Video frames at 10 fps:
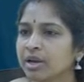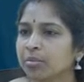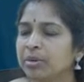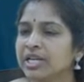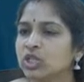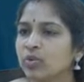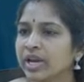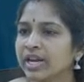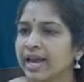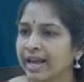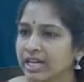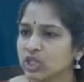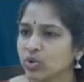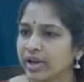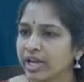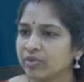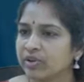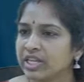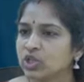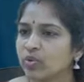B square L square
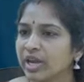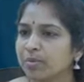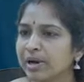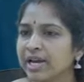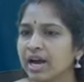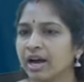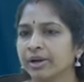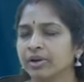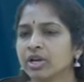V square by R.